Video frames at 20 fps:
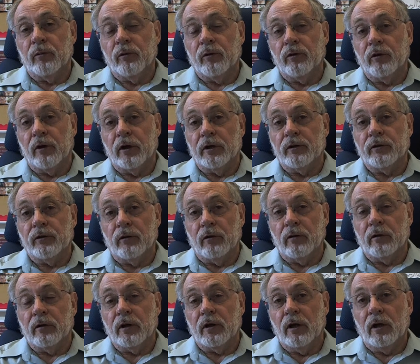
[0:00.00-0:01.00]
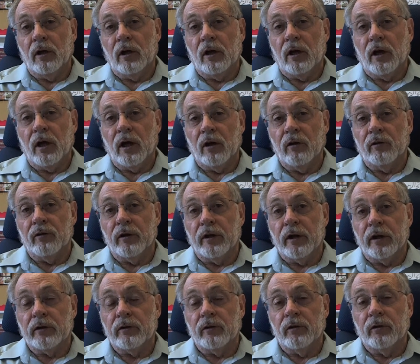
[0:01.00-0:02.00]
thoughts on how
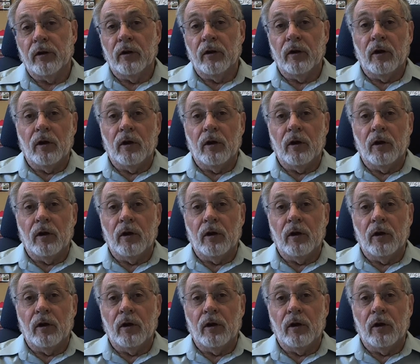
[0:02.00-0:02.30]
that